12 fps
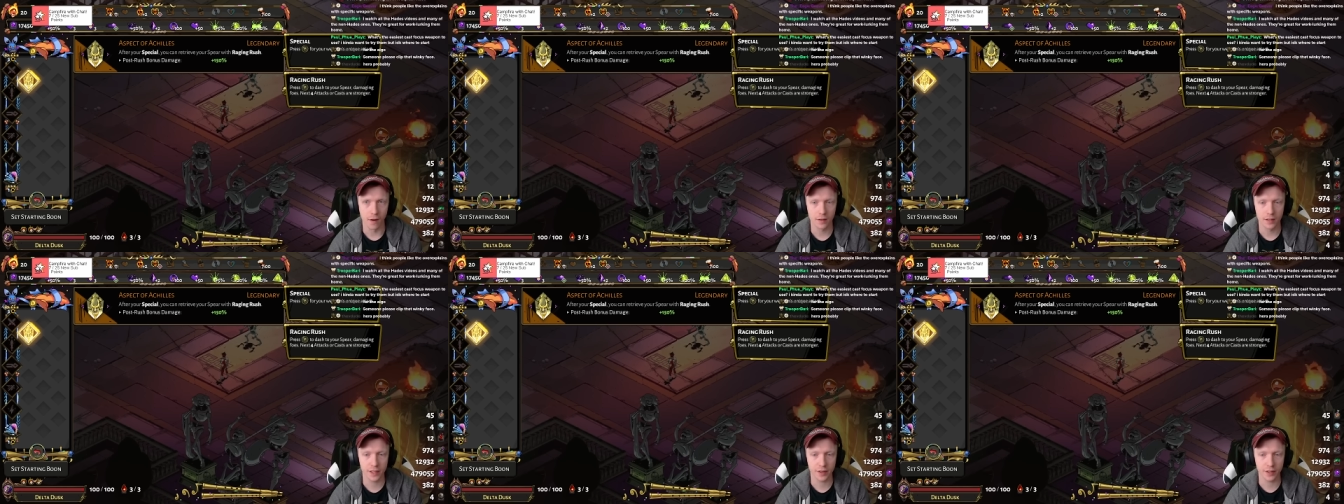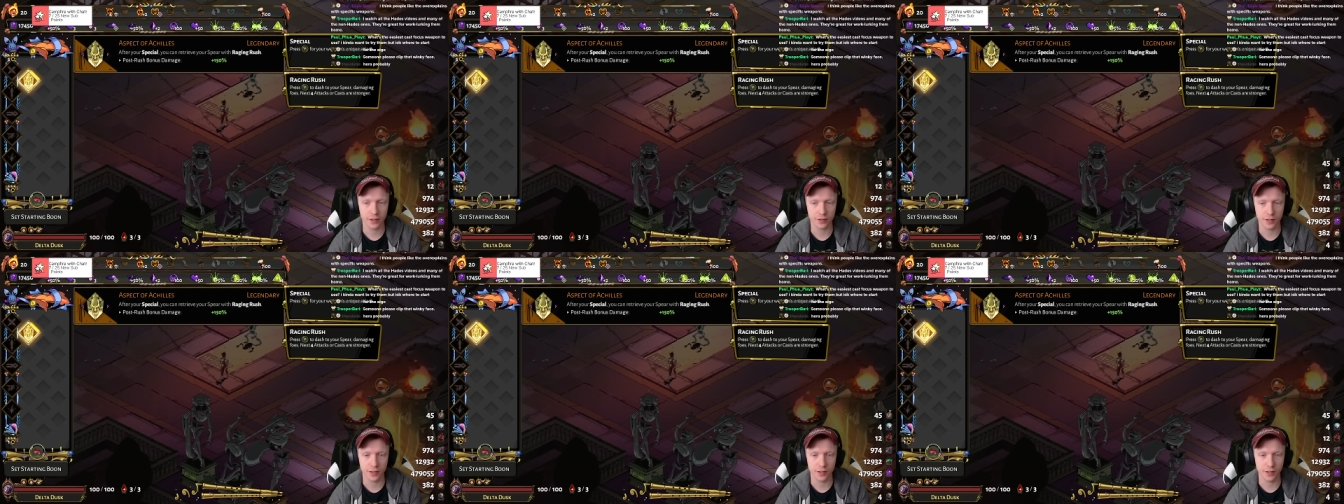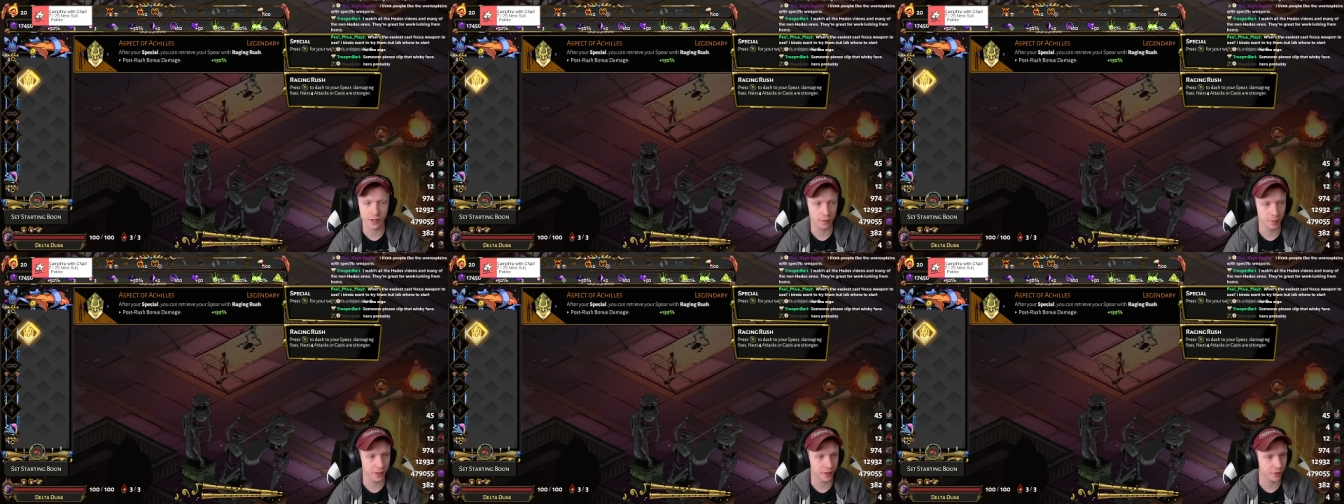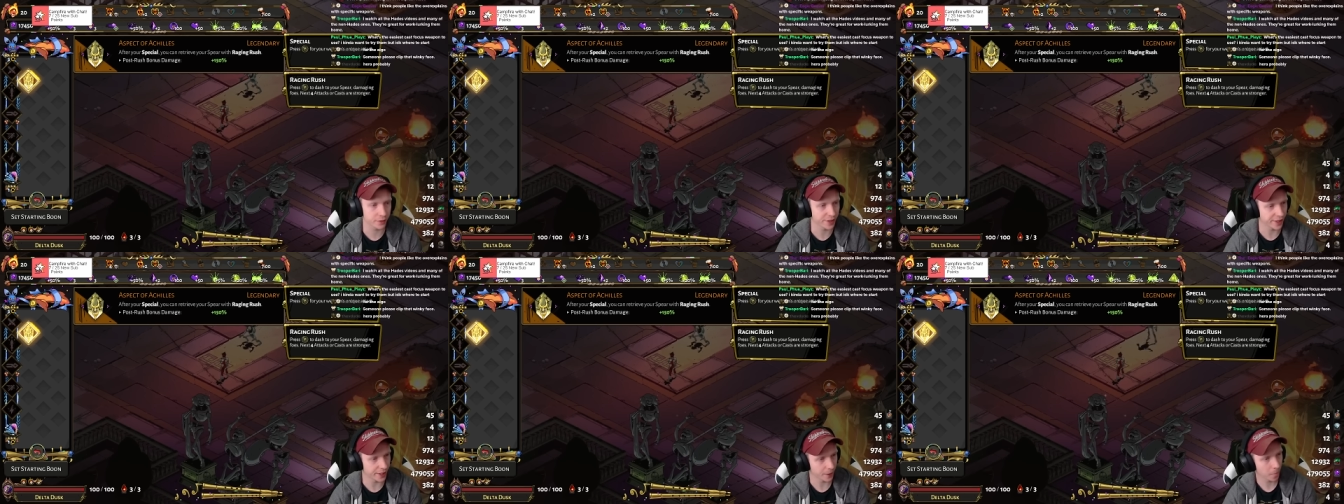Anything else I need to think about? Not
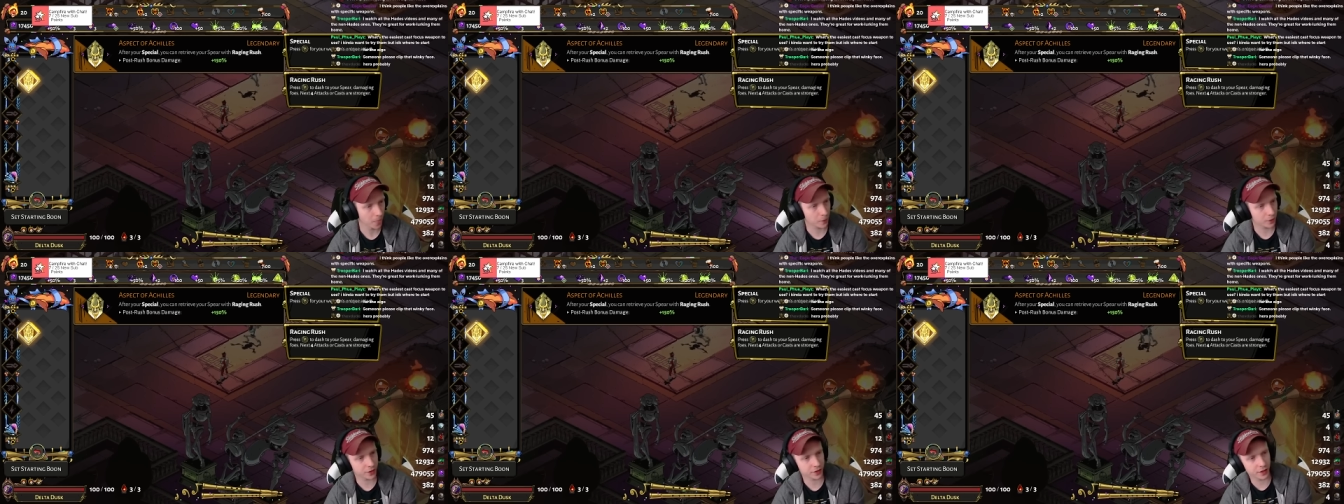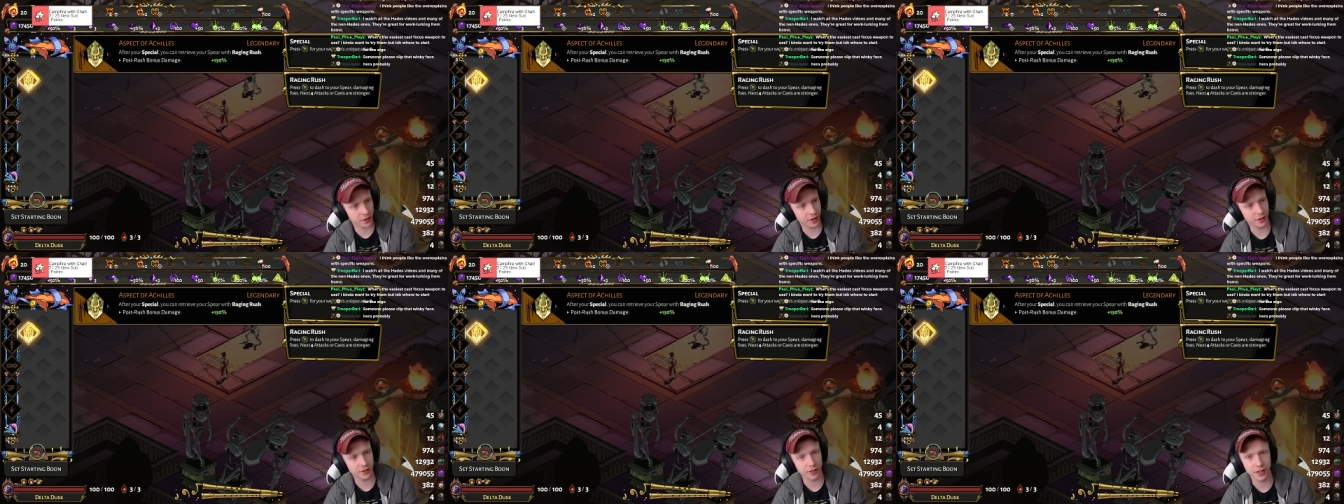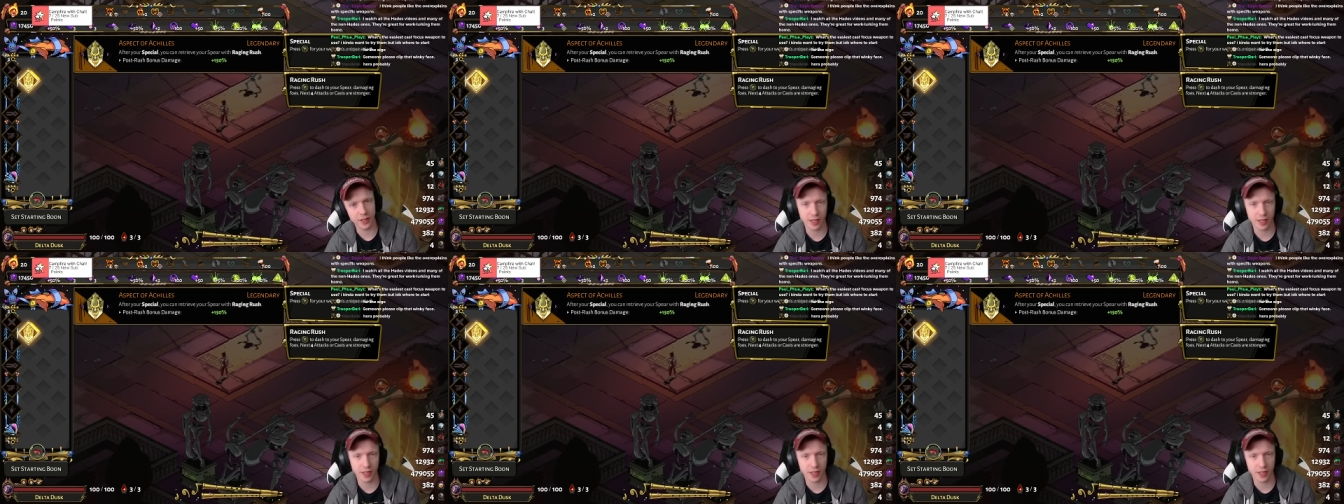really. We're just gonna see